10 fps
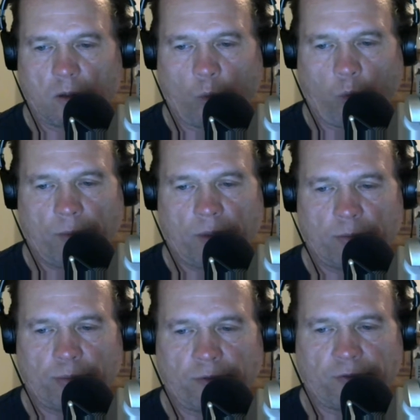
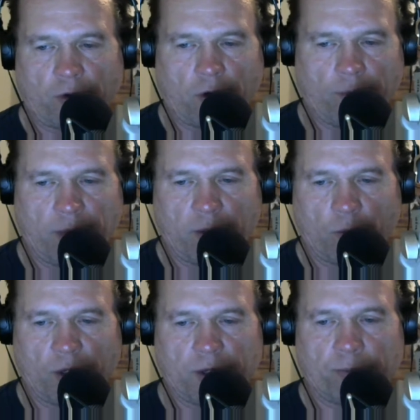Women prefer
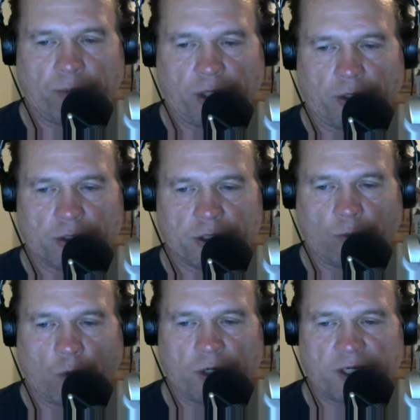men with beards,
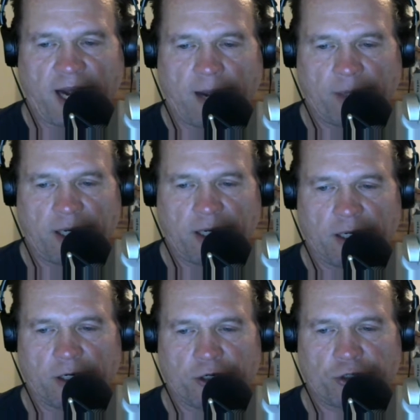more dominant
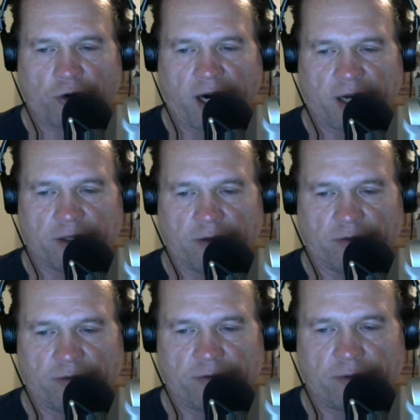and
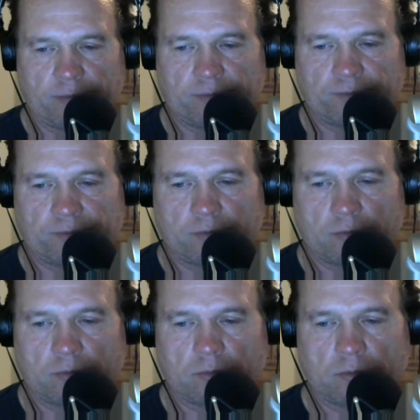attractive.
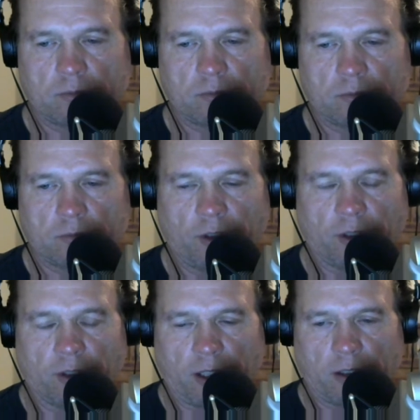
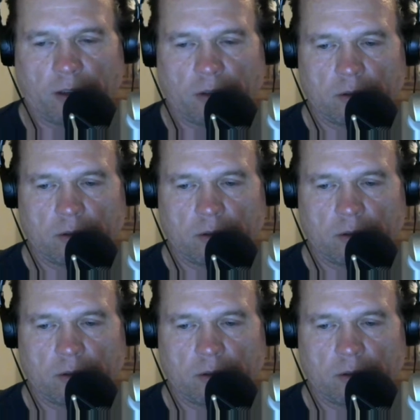Really?